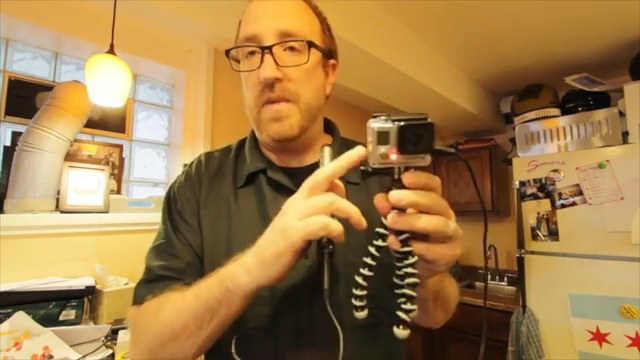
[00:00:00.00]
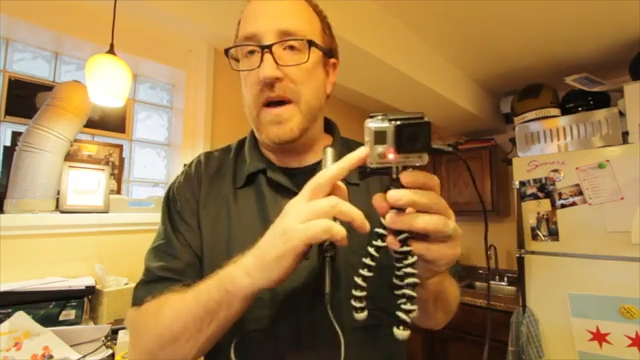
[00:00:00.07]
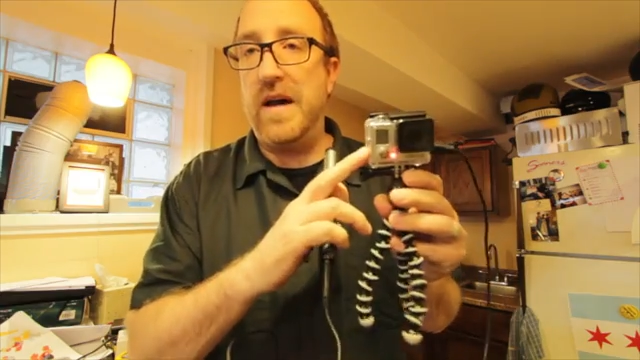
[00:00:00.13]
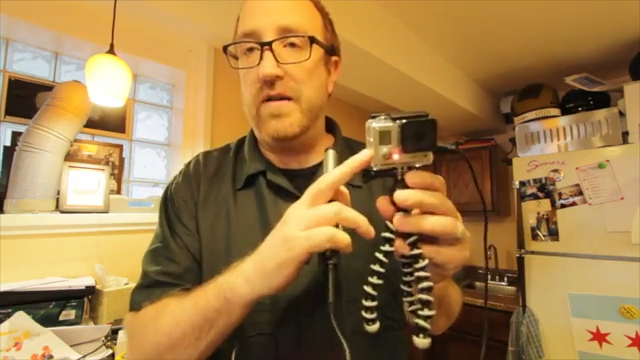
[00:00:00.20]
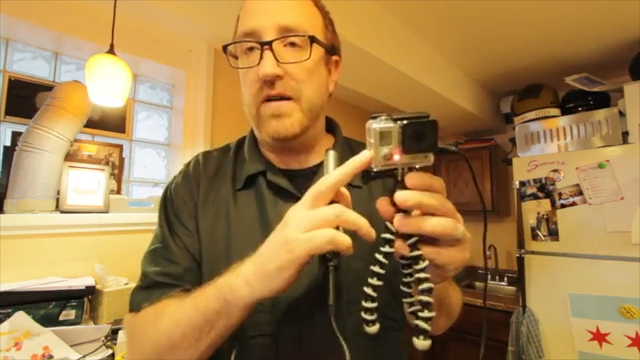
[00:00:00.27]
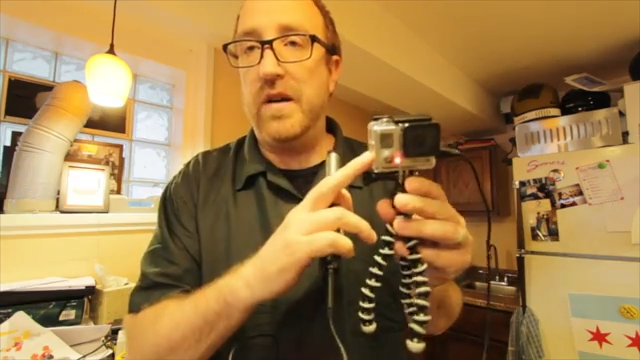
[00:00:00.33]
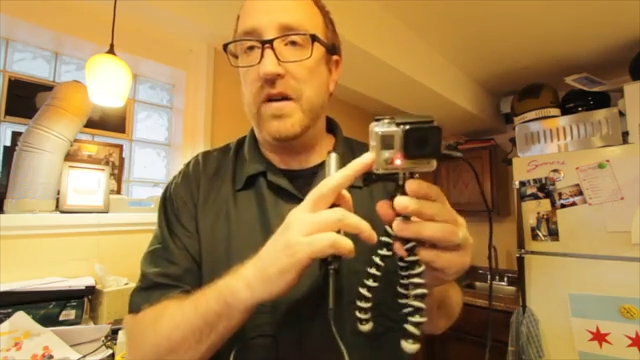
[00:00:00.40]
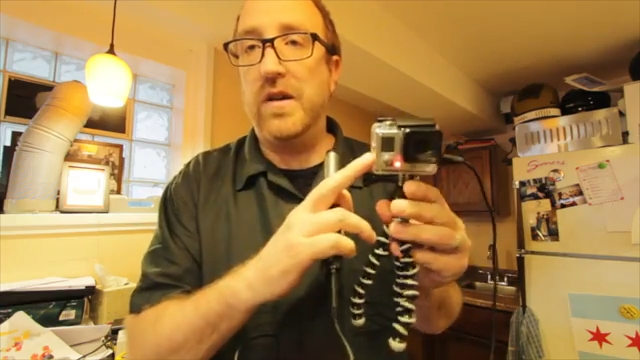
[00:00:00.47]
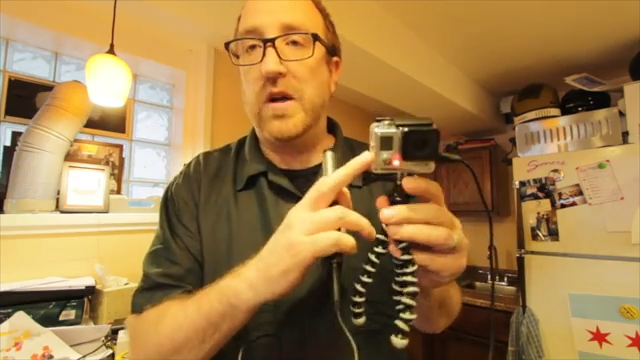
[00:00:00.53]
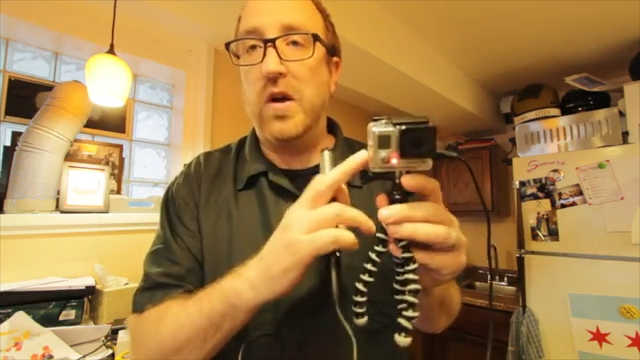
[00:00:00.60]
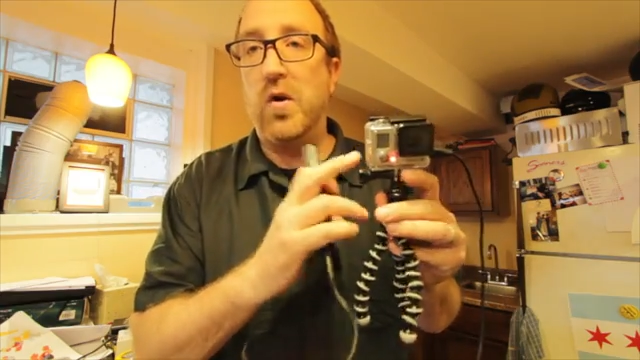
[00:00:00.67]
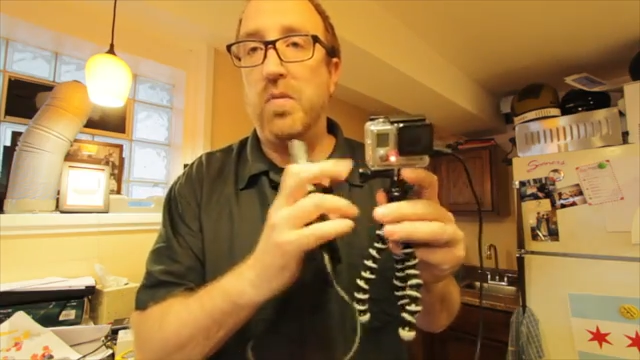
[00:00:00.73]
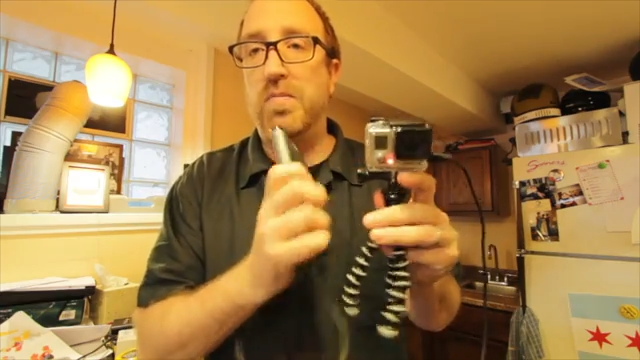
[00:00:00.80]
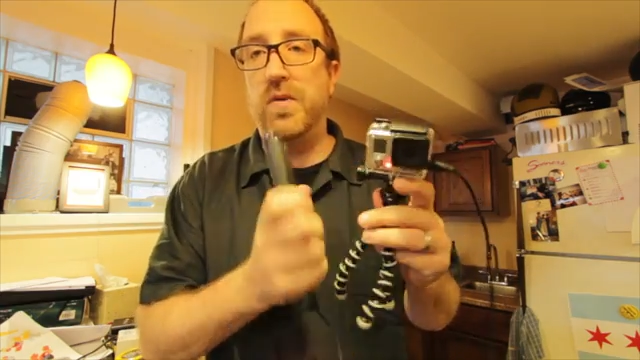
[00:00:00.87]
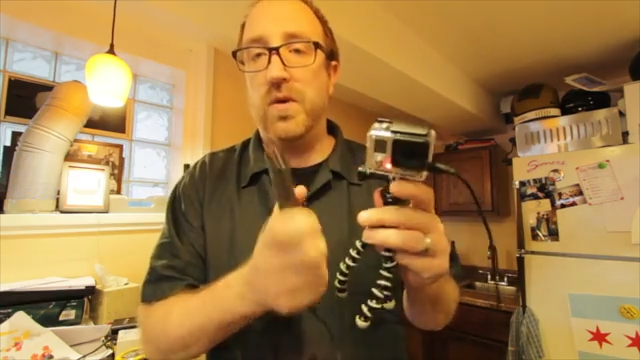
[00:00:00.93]
battery on the
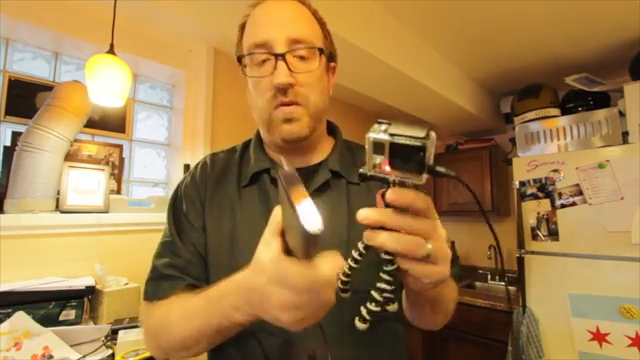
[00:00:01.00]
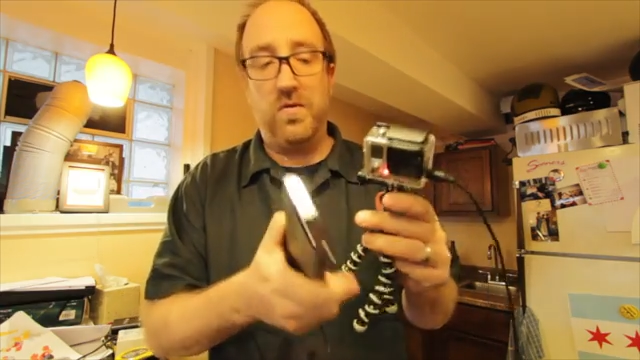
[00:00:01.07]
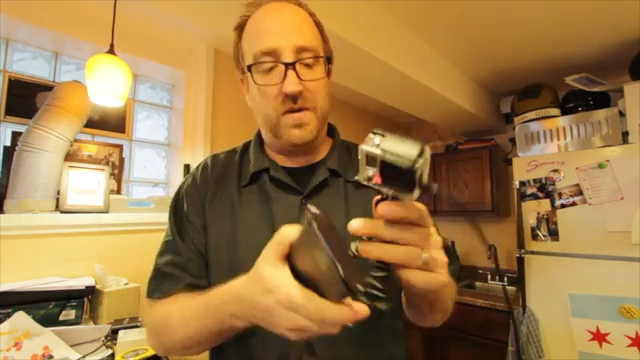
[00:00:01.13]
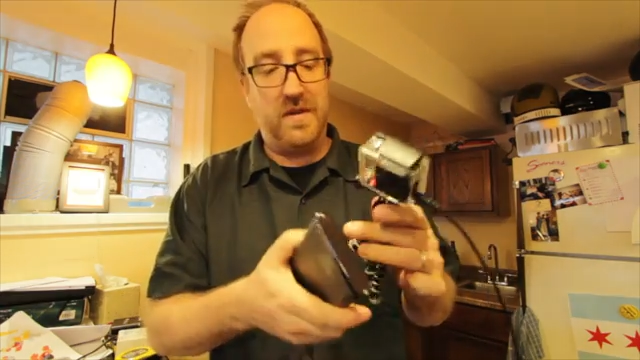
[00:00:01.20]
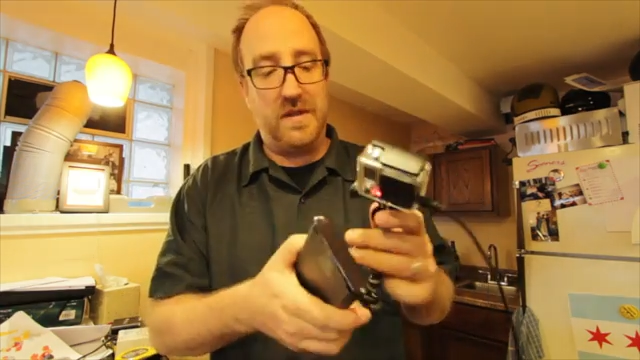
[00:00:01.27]
GoPro